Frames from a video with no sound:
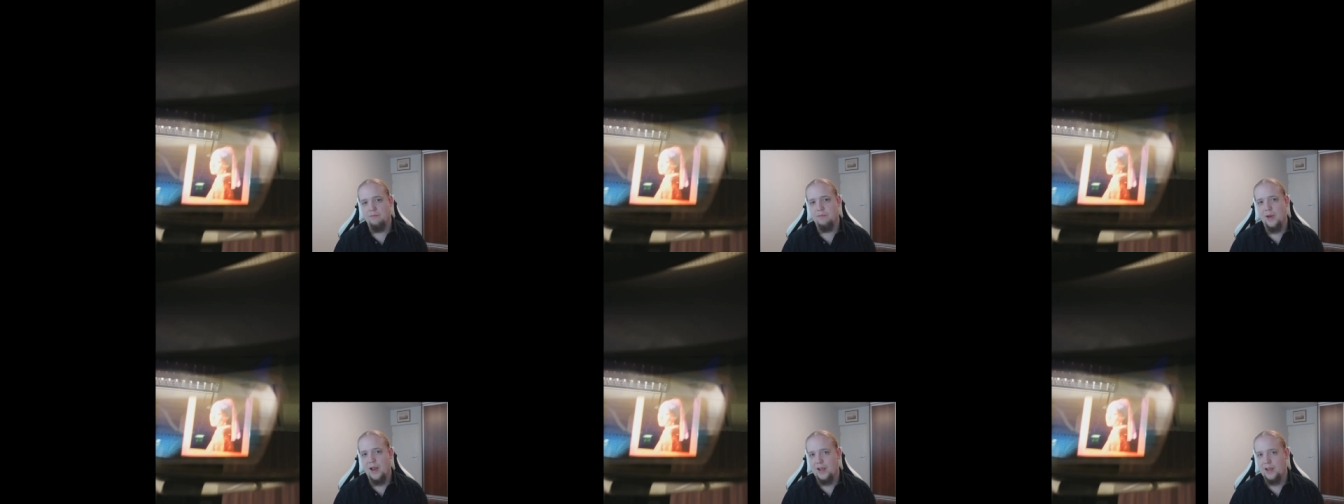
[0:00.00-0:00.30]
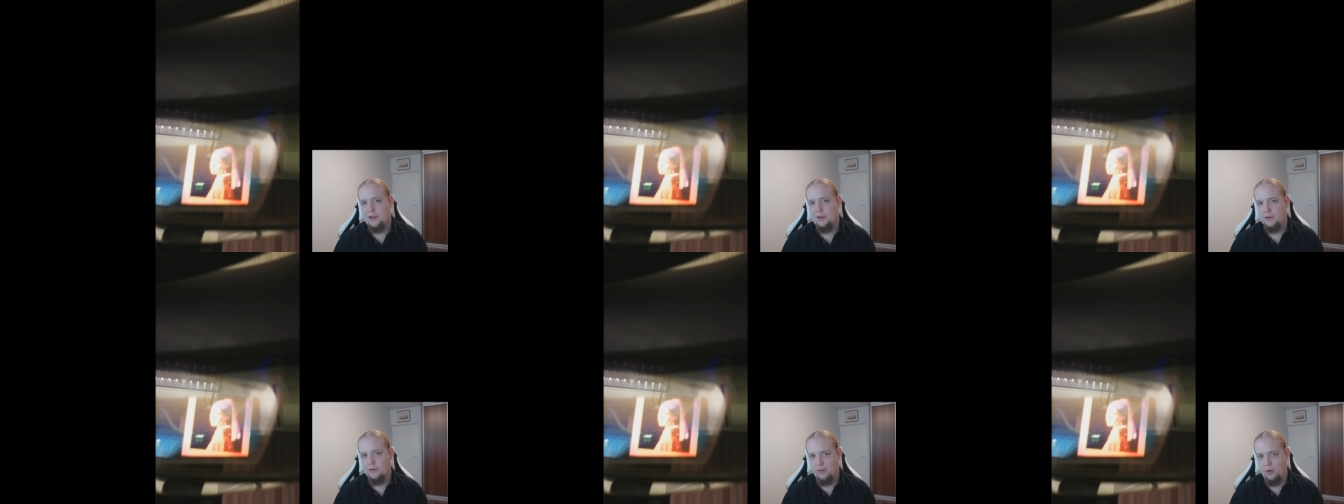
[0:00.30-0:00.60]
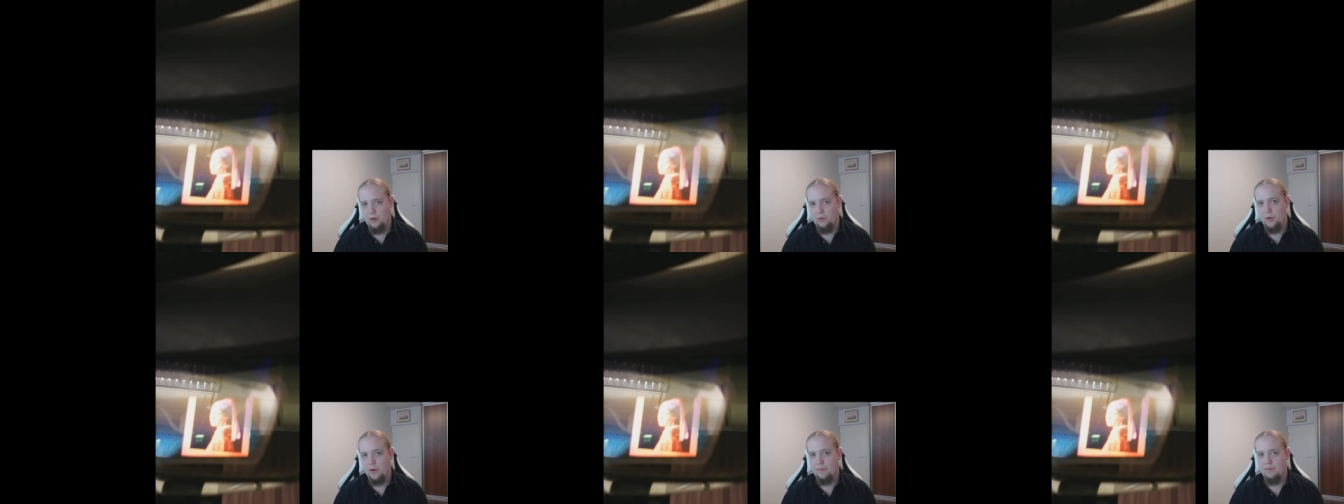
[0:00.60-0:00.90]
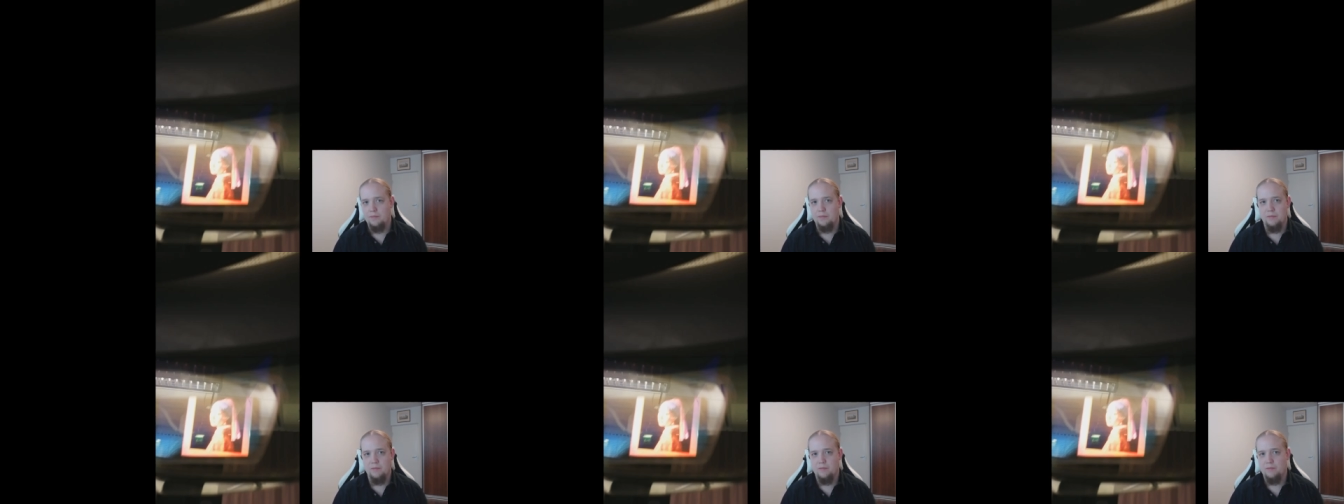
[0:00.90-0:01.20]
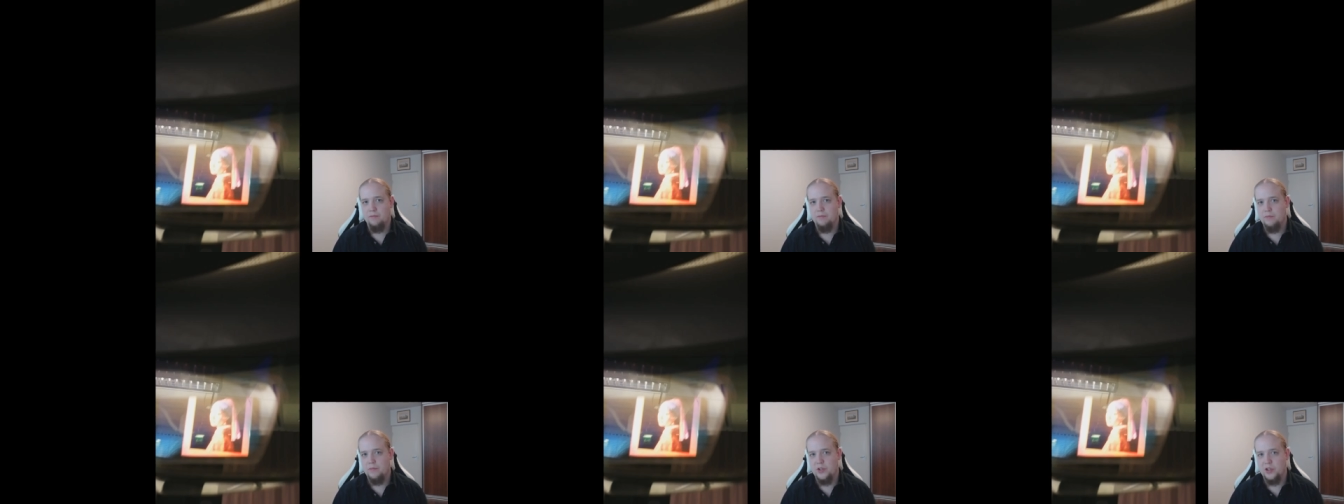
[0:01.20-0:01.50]
Black only
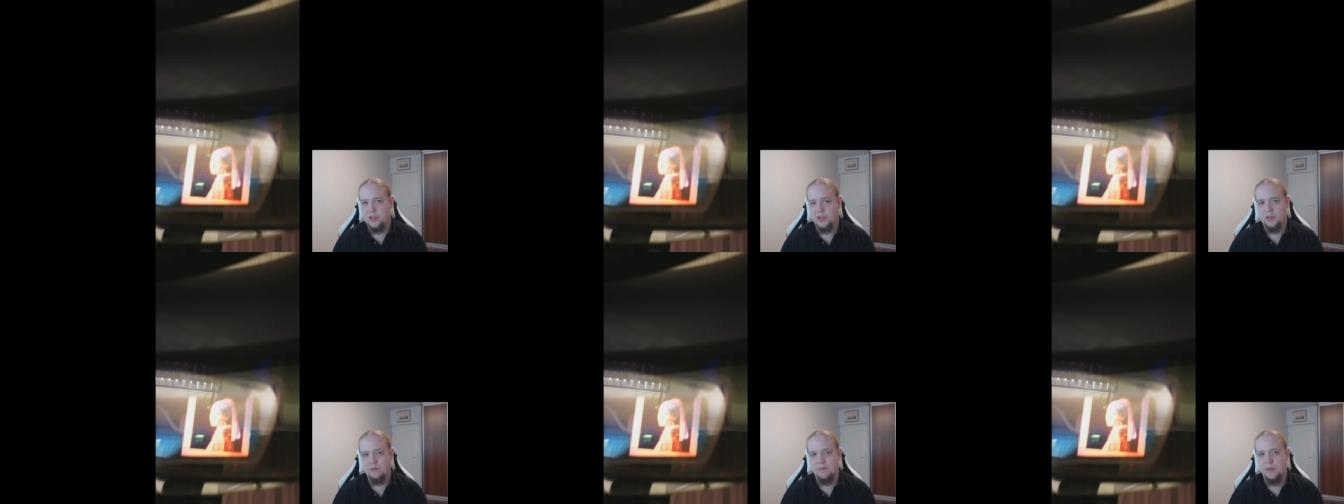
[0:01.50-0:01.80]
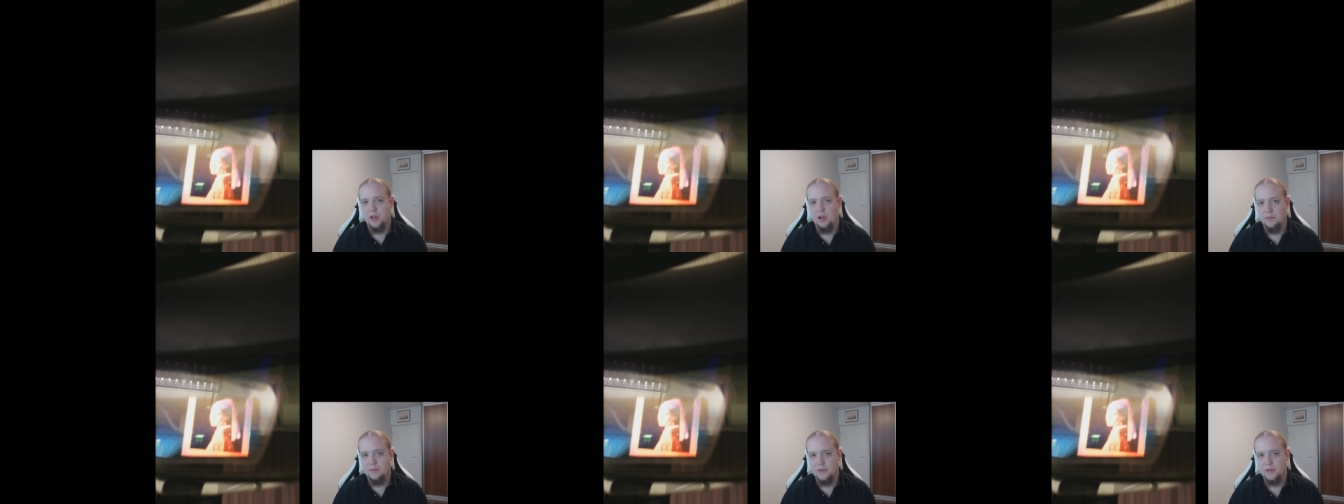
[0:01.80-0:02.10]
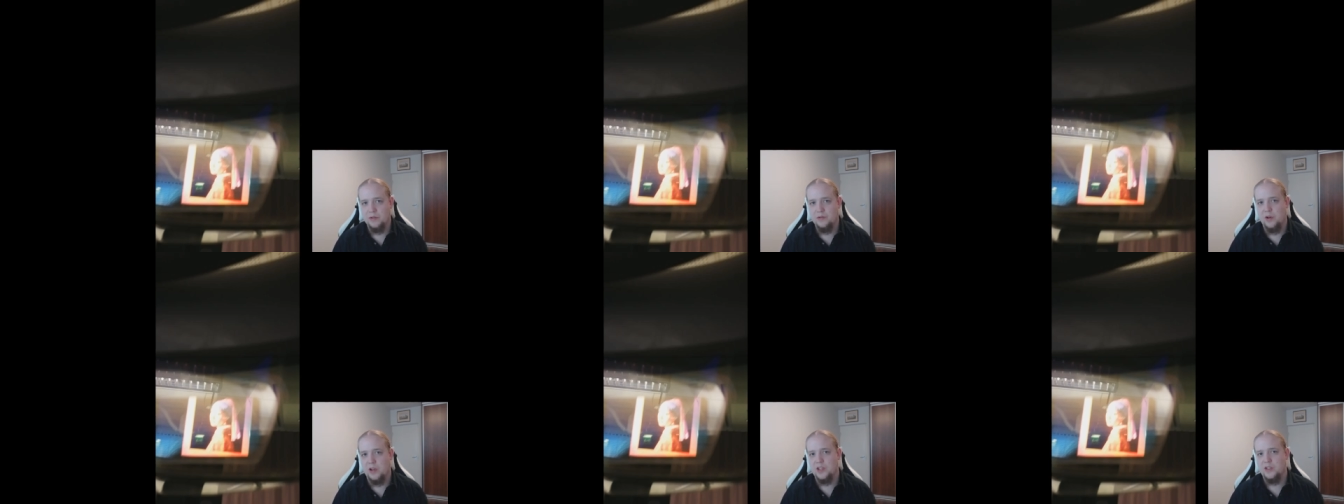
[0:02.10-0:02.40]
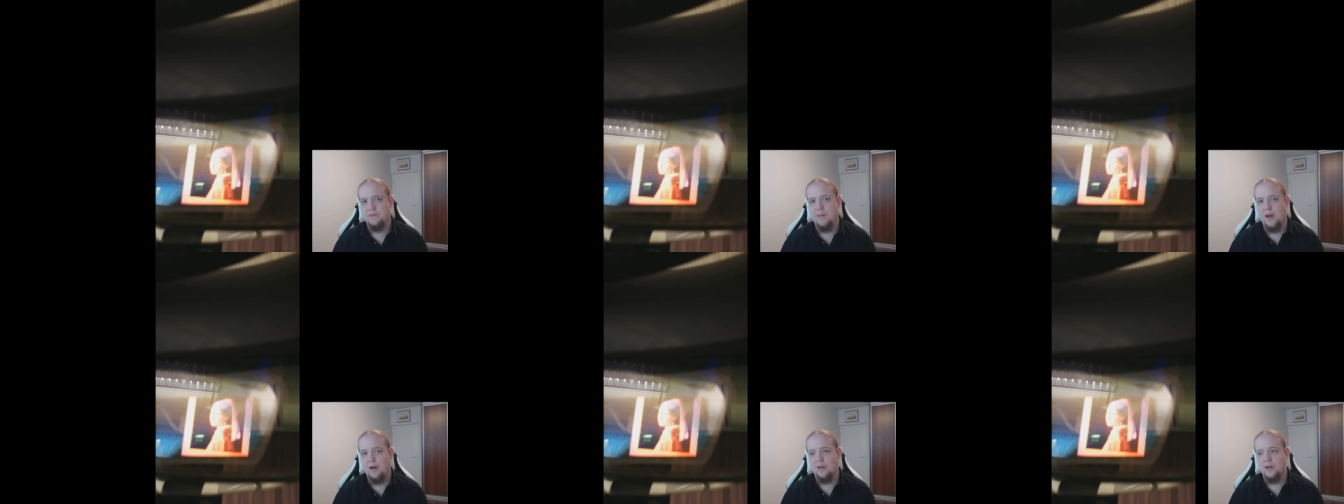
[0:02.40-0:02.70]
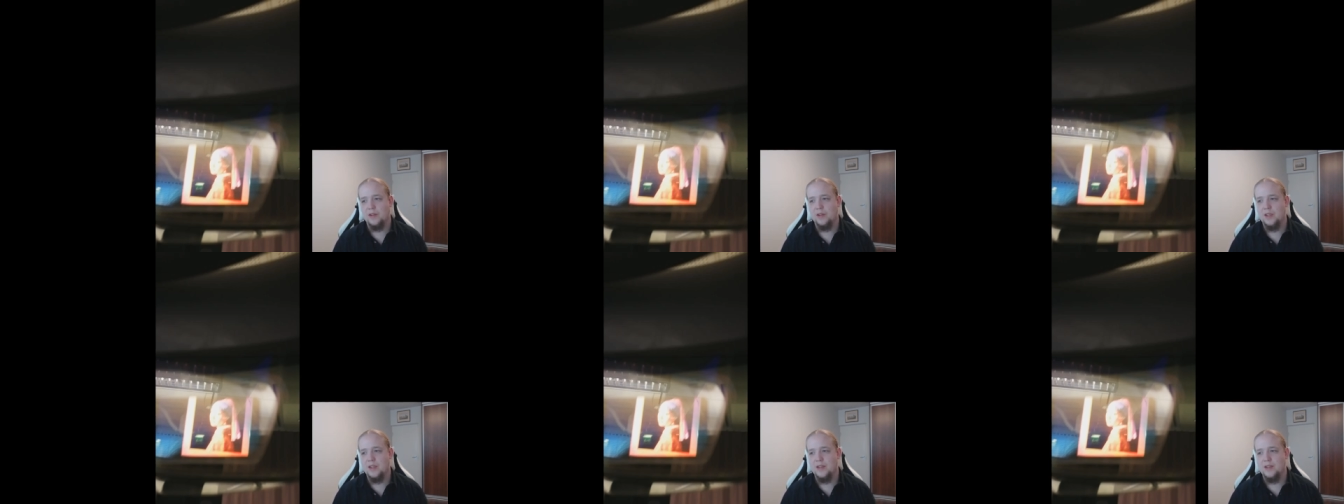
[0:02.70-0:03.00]
just becomes
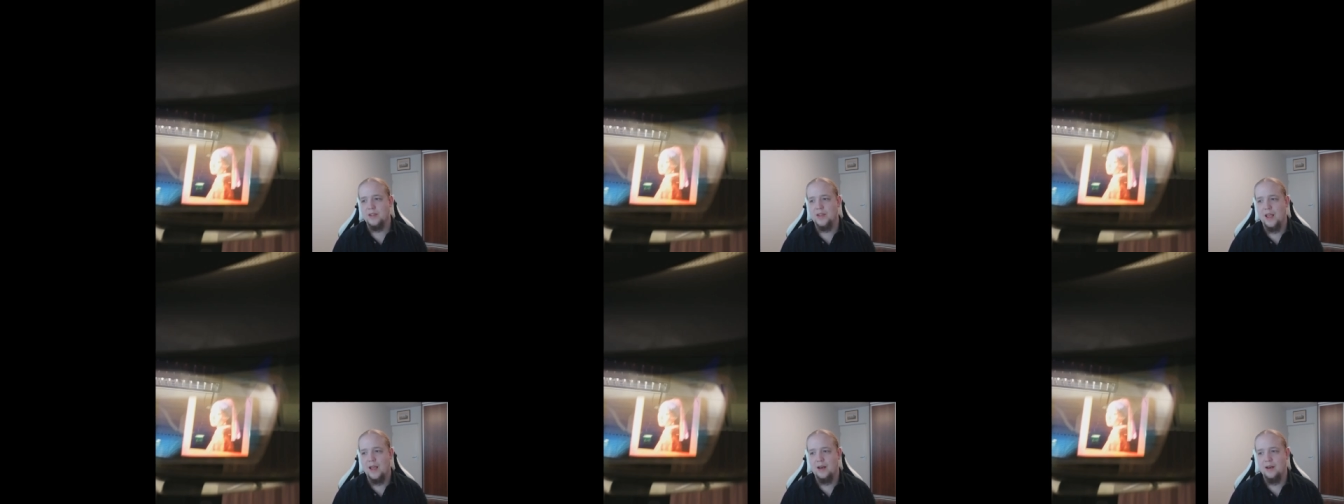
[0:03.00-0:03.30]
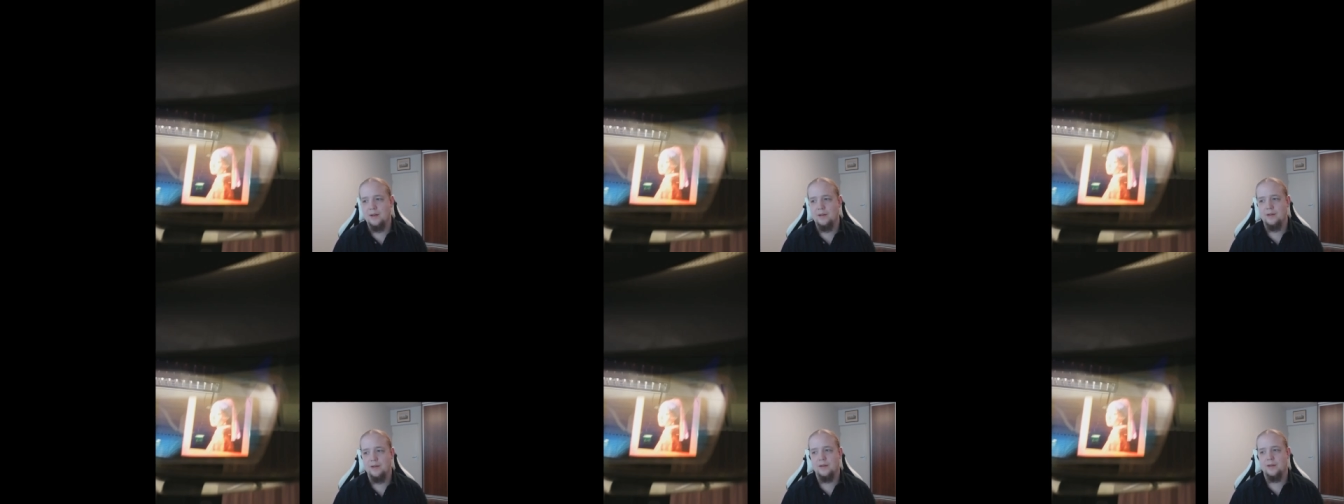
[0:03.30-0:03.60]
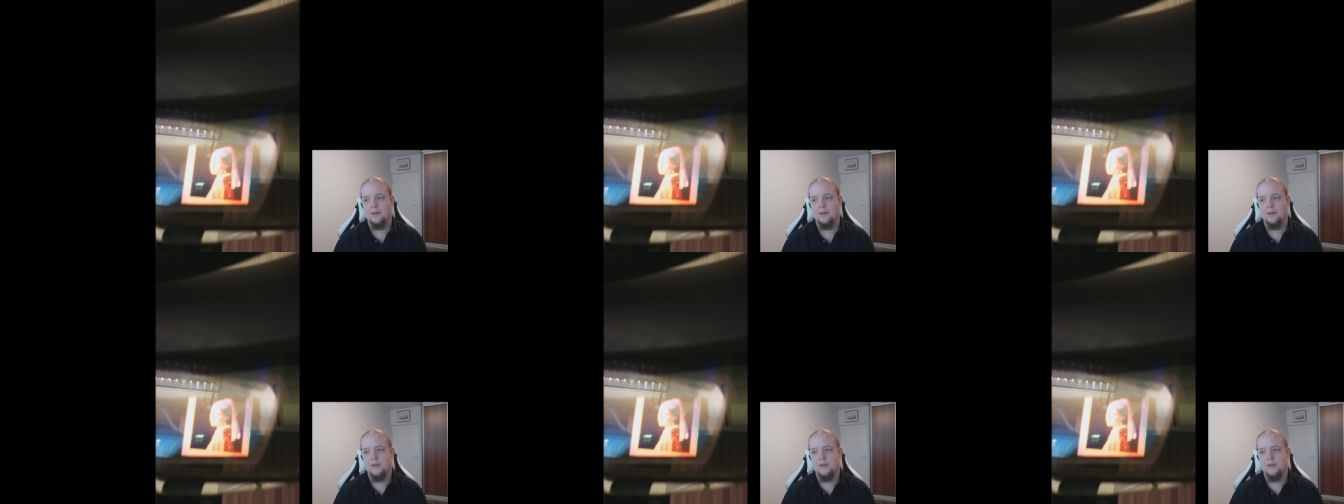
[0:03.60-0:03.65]
transparent instead.